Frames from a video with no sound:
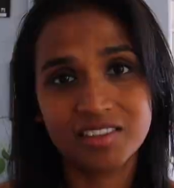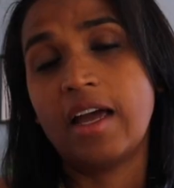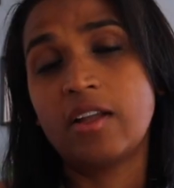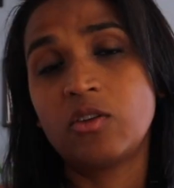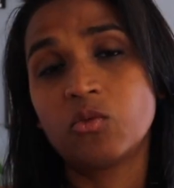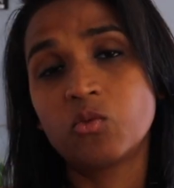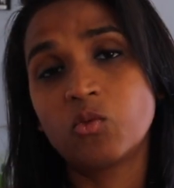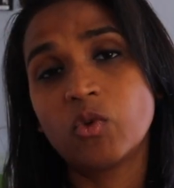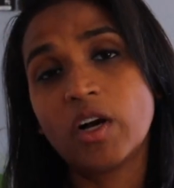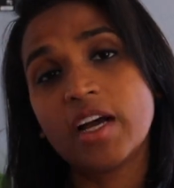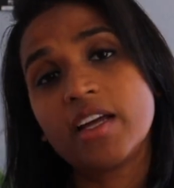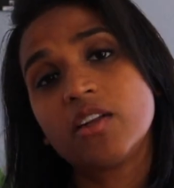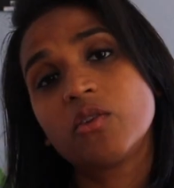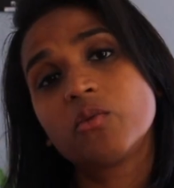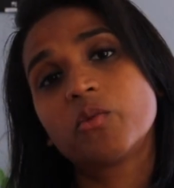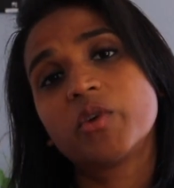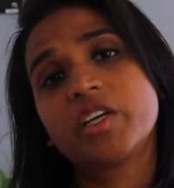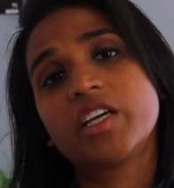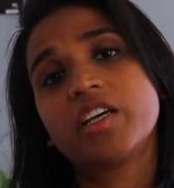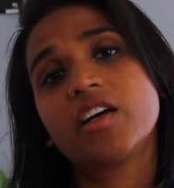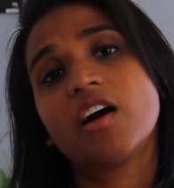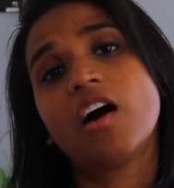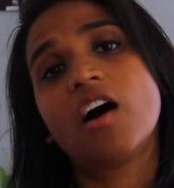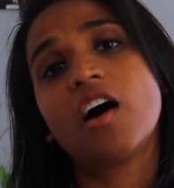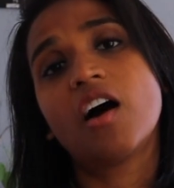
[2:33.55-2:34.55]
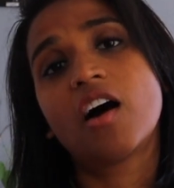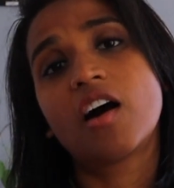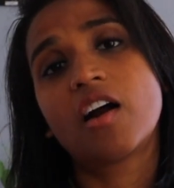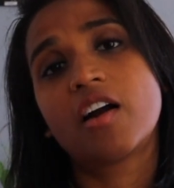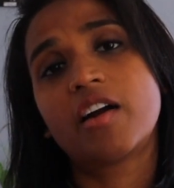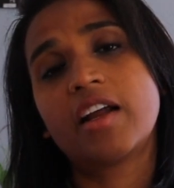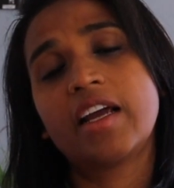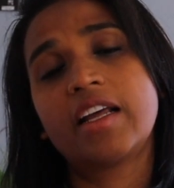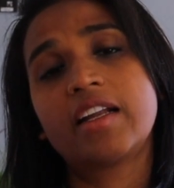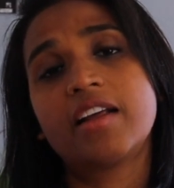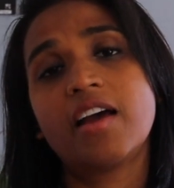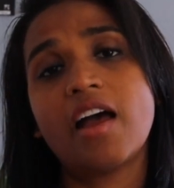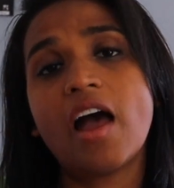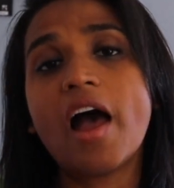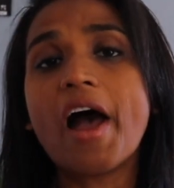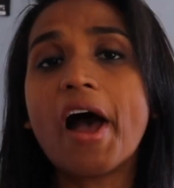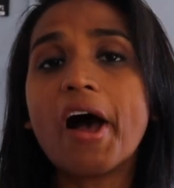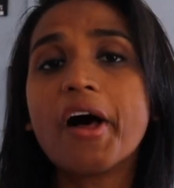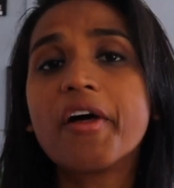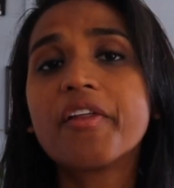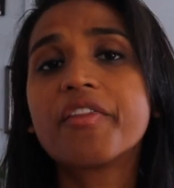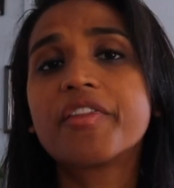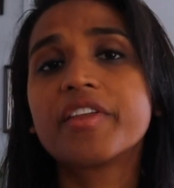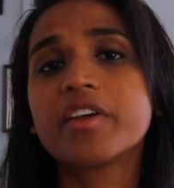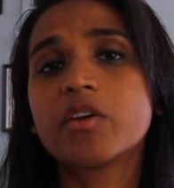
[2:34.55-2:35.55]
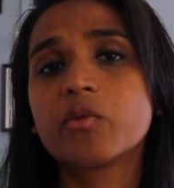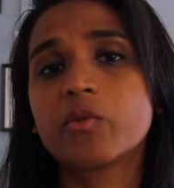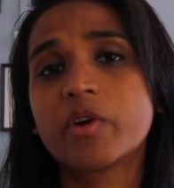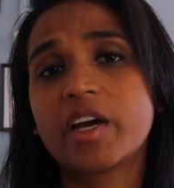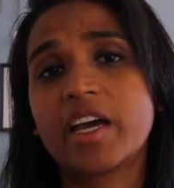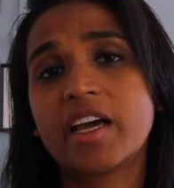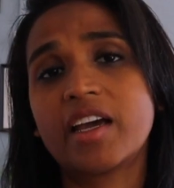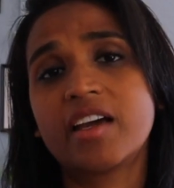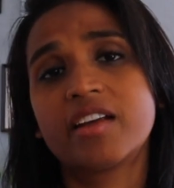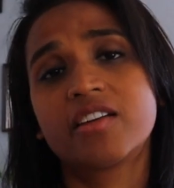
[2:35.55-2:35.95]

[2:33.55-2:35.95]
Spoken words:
And when we are in a healthy way,